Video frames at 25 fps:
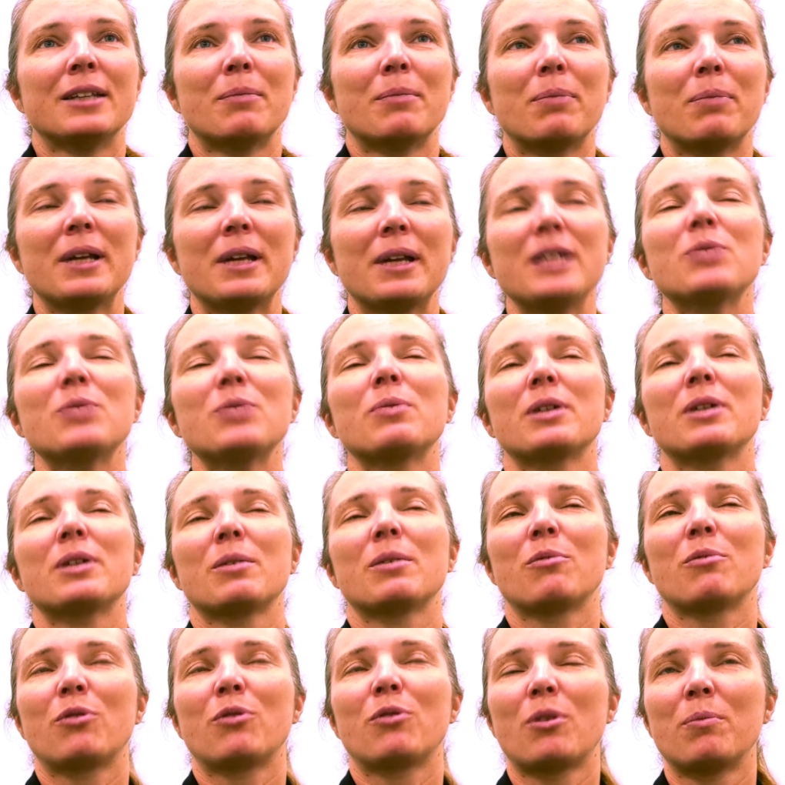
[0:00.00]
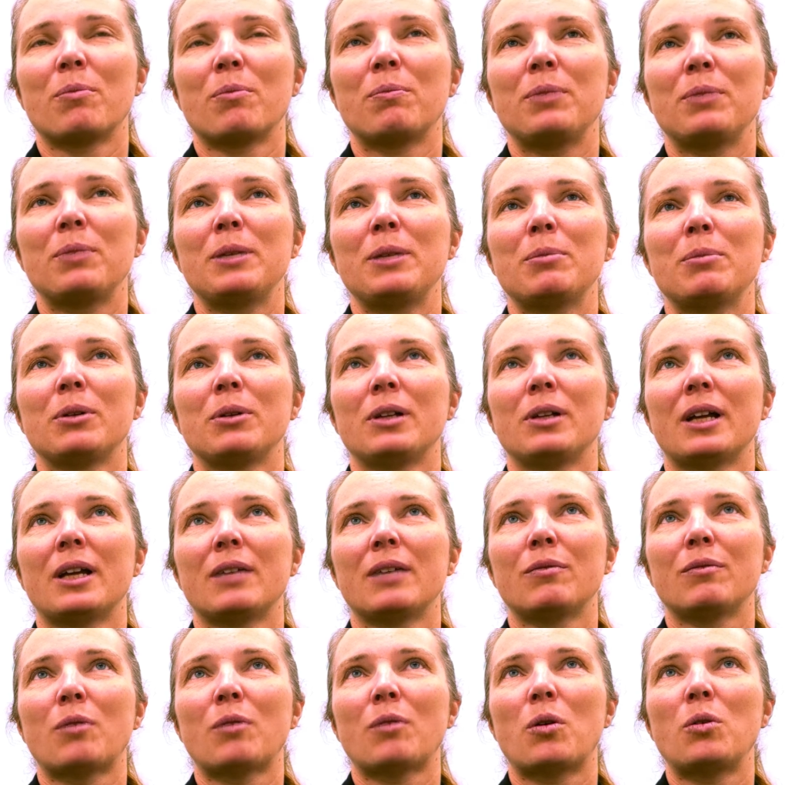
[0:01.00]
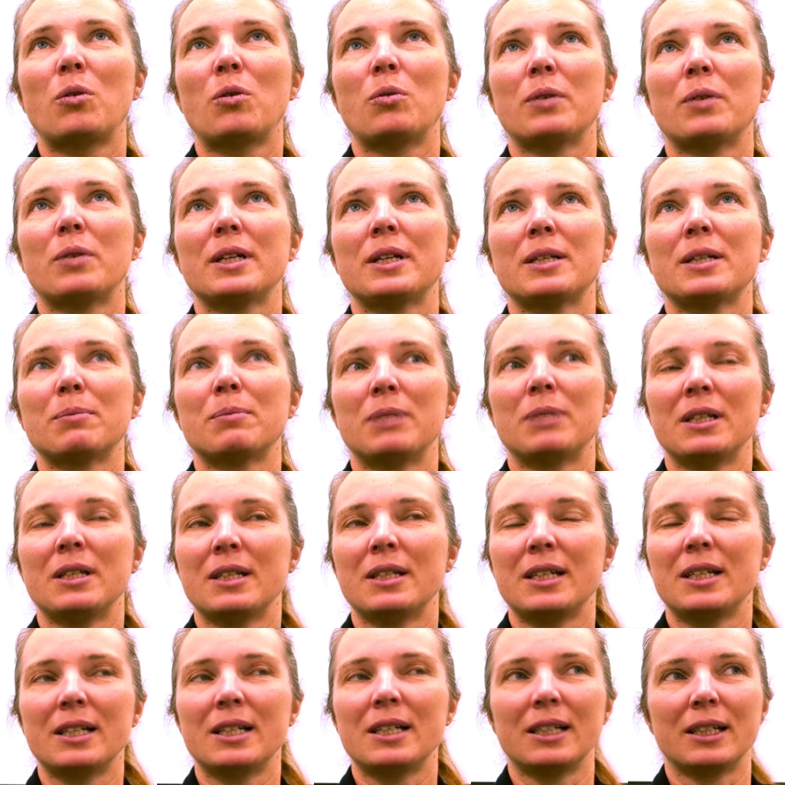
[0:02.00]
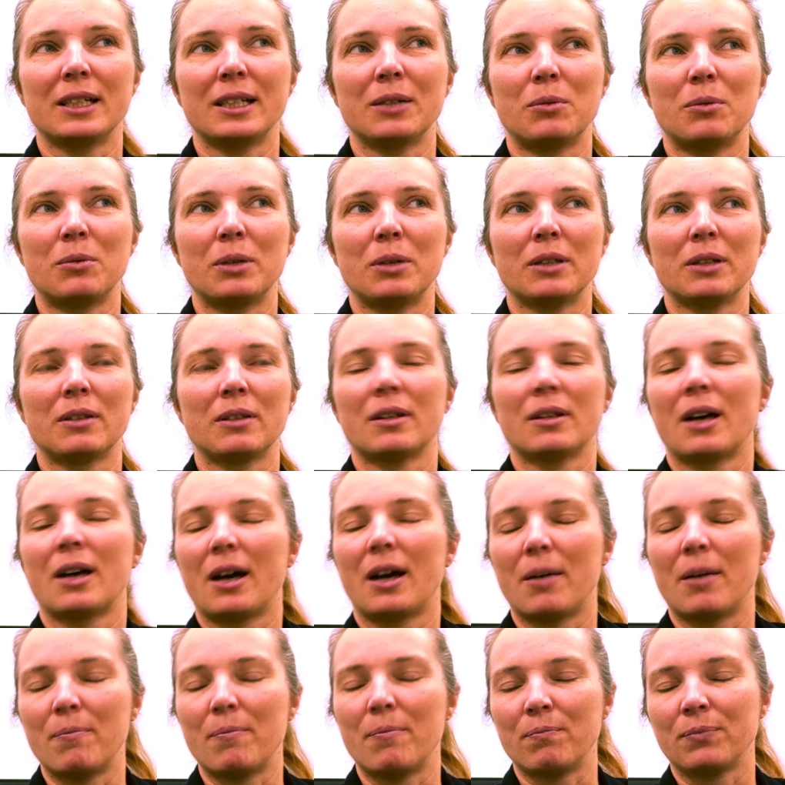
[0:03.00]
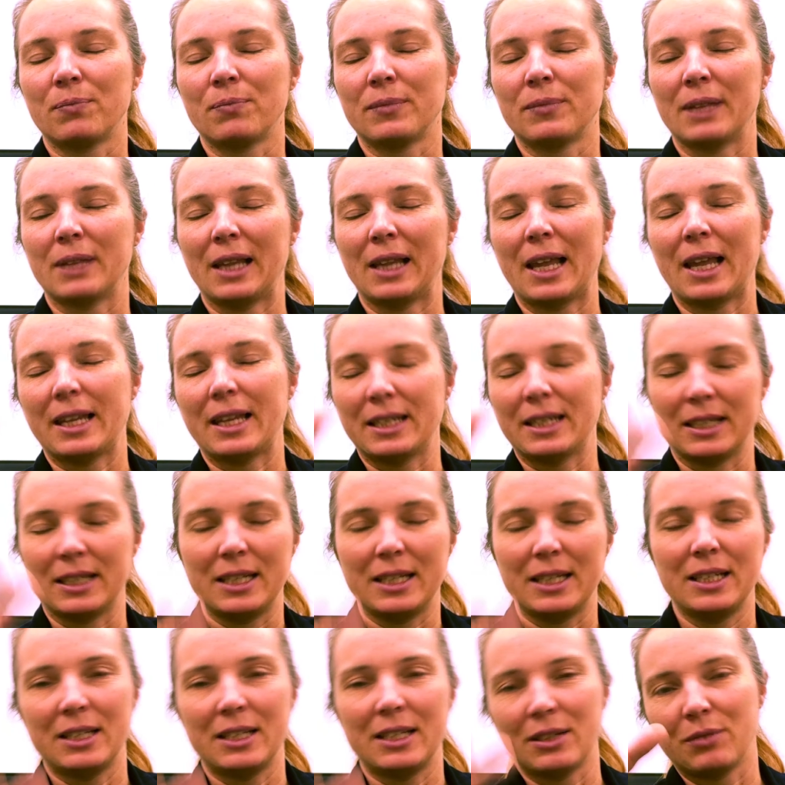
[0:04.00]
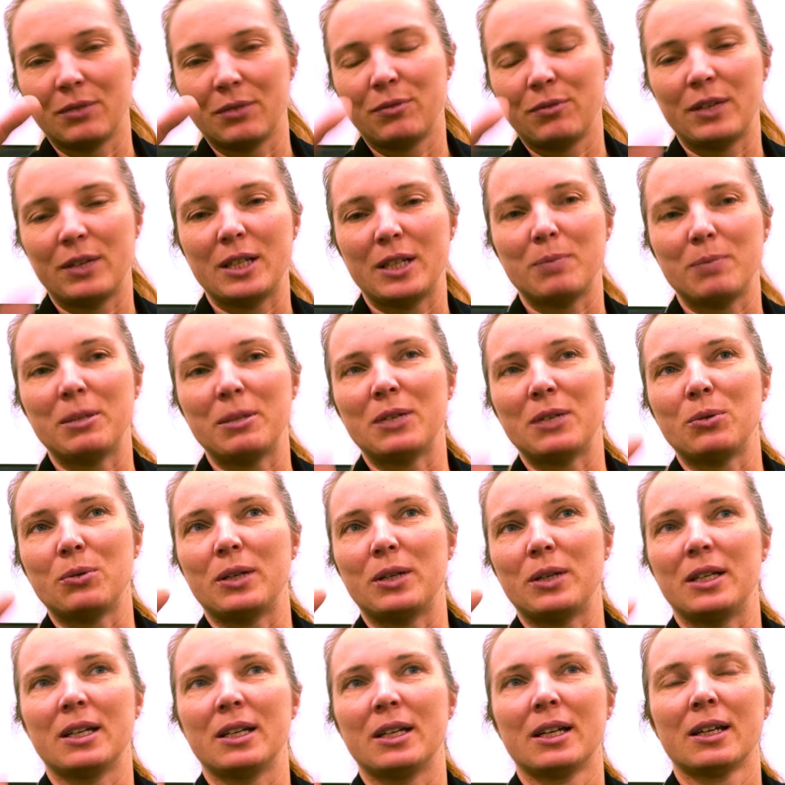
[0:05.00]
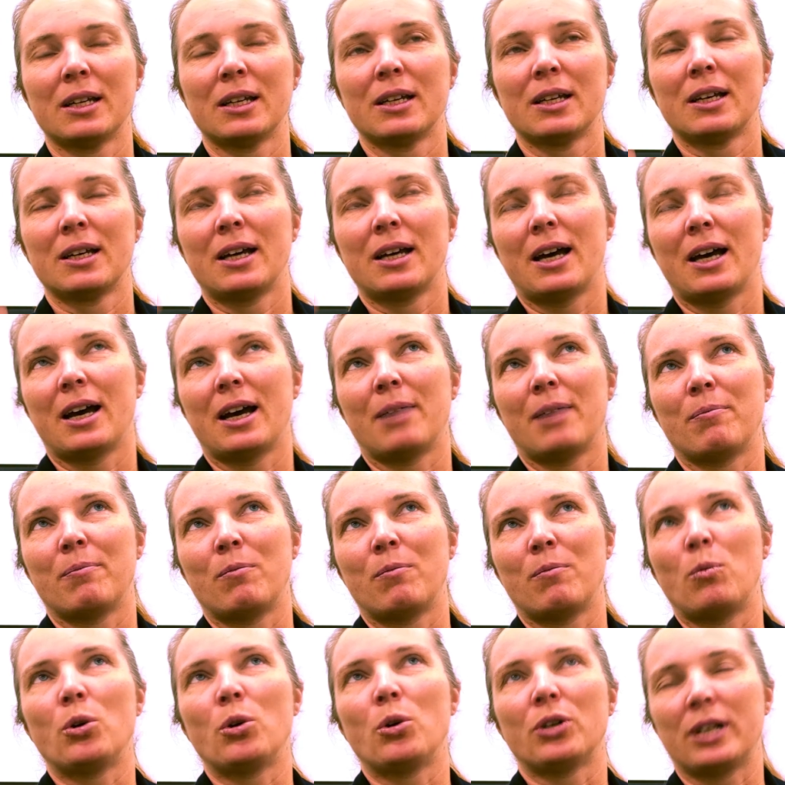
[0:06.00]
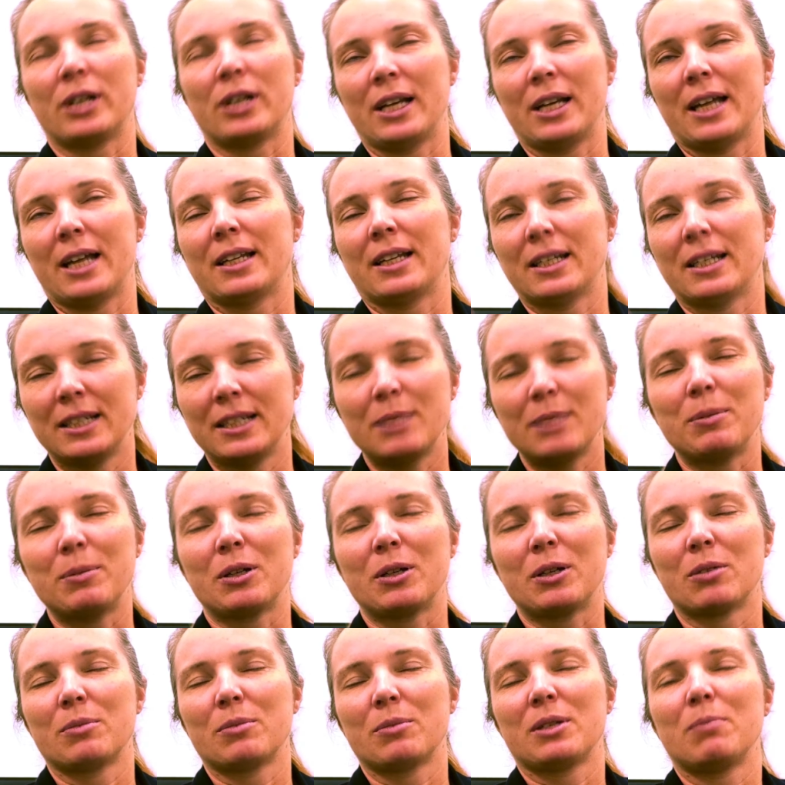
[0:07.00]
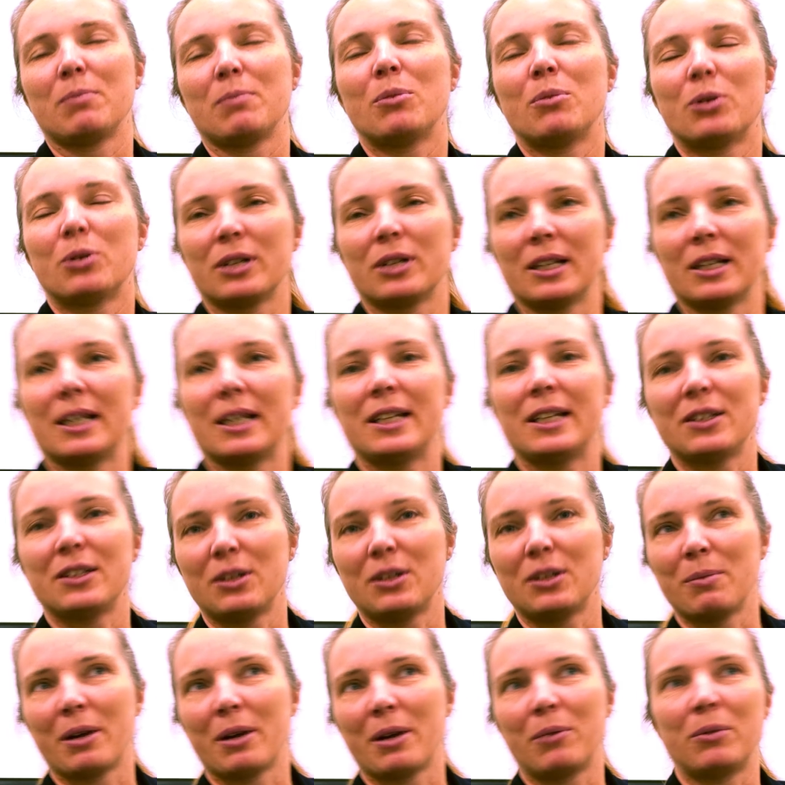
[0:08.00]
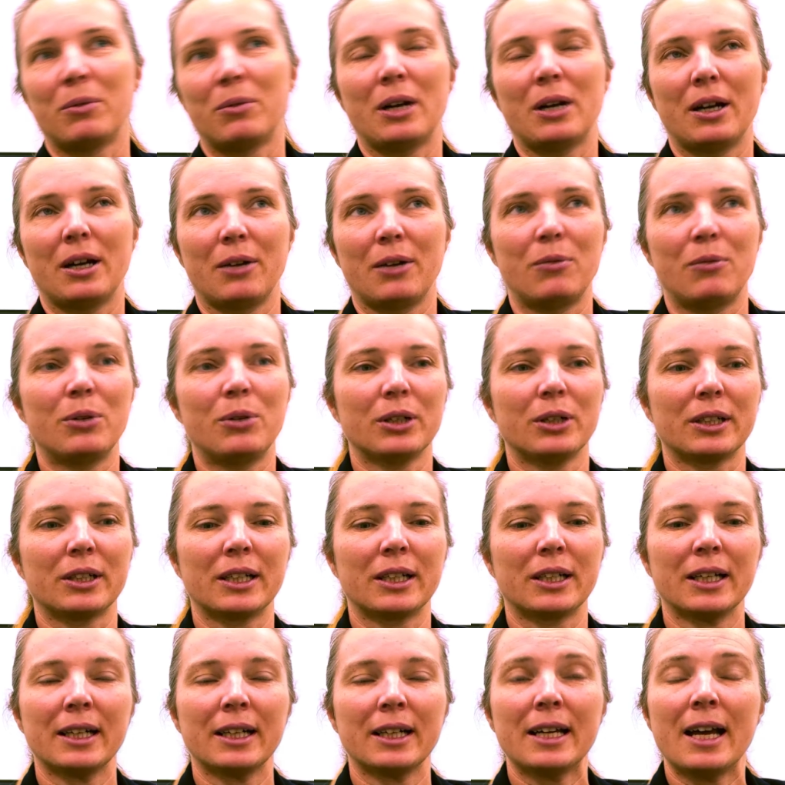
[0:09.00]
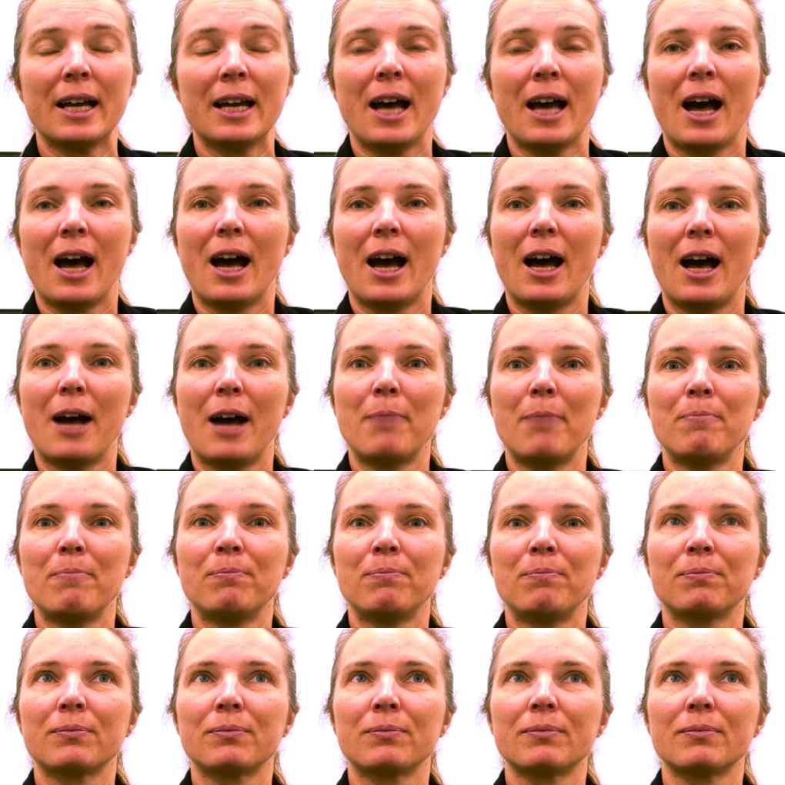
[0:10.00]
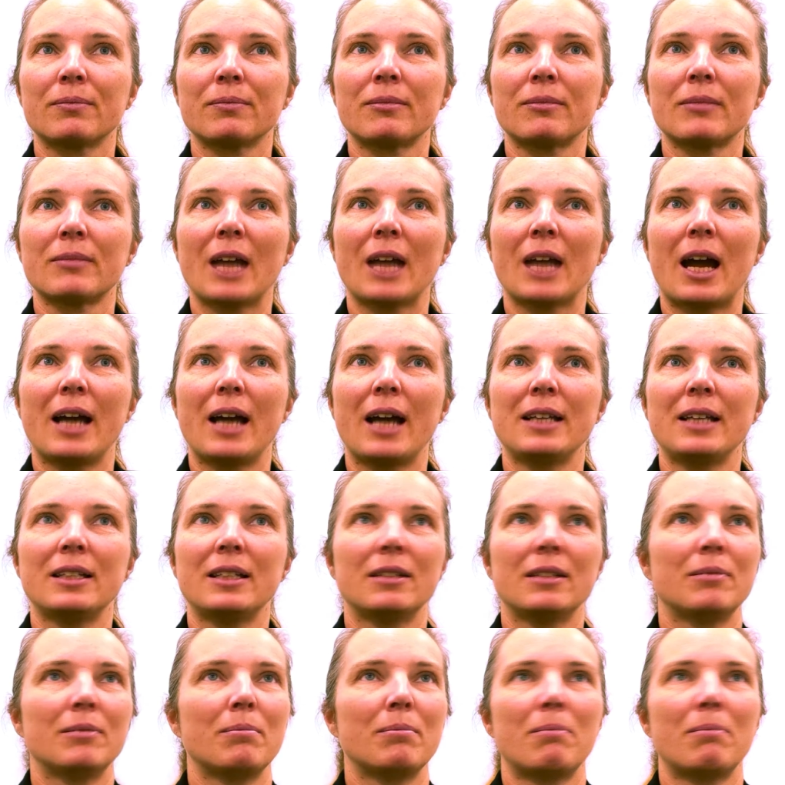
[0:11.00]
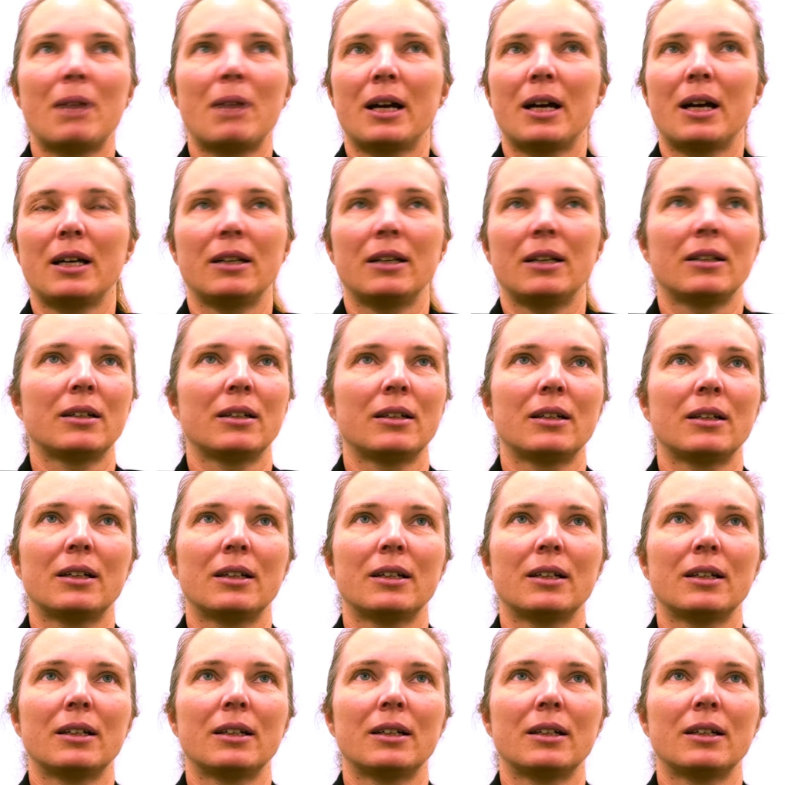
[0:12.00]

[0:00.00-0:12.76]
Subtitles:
the place where I'm from, people have always been dealing with the interface between water and land, and this becomes important later in my work. I did my